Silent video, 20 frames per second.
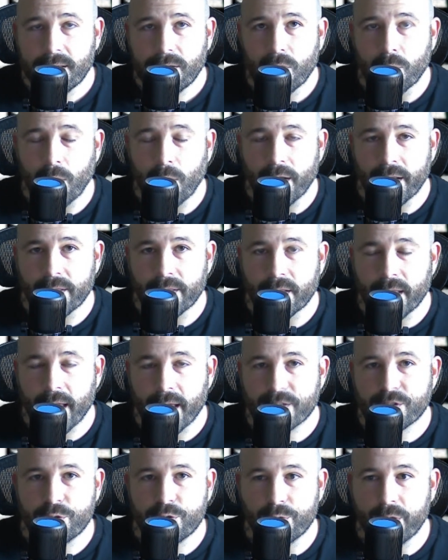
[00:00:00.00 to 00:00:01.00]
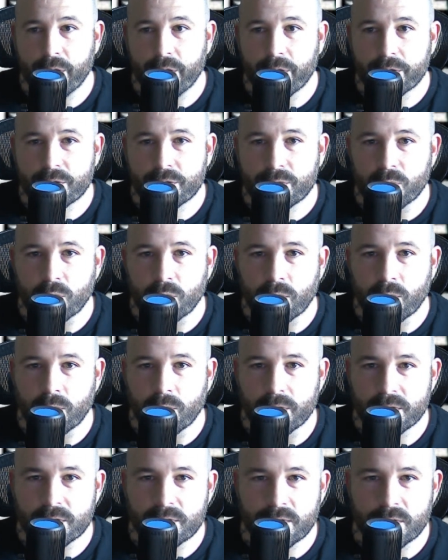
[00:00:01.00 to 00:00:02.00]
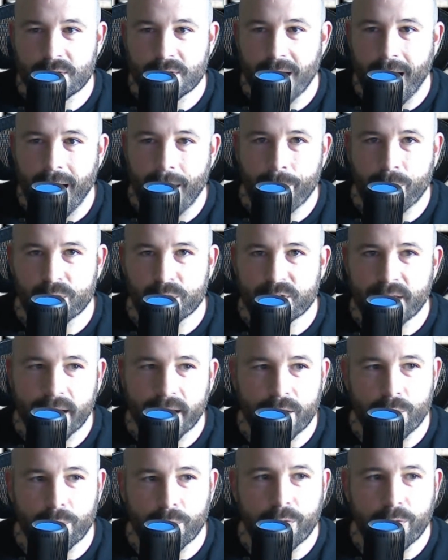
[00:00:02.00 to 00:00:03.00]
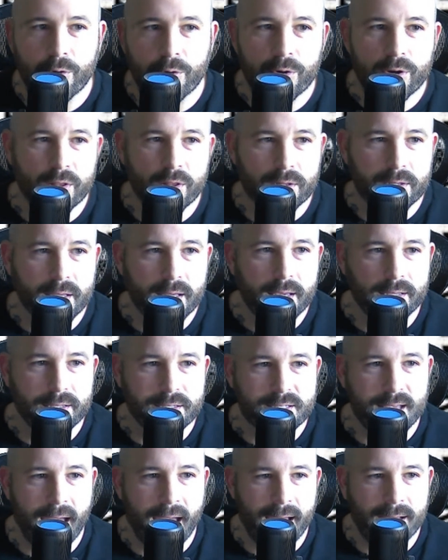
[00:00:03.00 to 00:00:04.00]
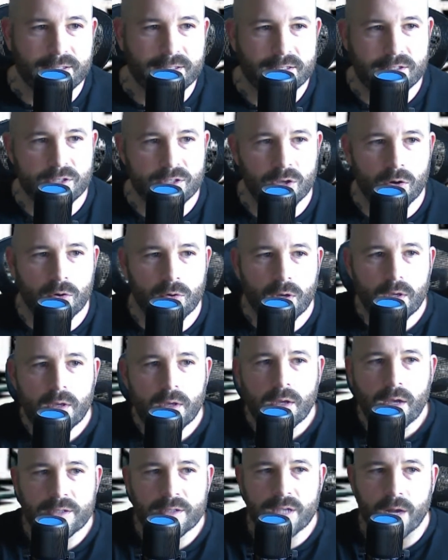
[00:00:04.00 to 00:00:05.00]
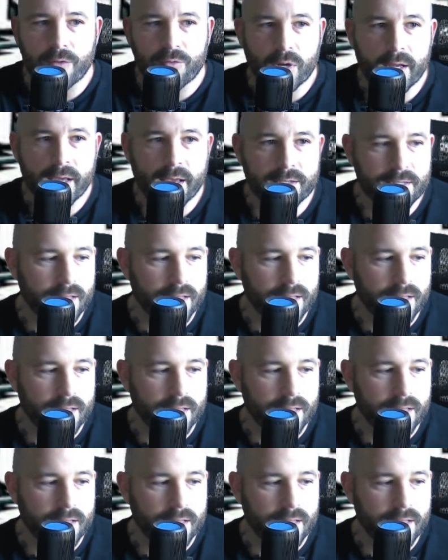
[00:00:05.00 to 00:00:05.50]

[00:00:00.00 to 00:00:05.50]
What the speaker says: in the last 2 years was top or second or third in the league in sacks. So Hassan Riddick as a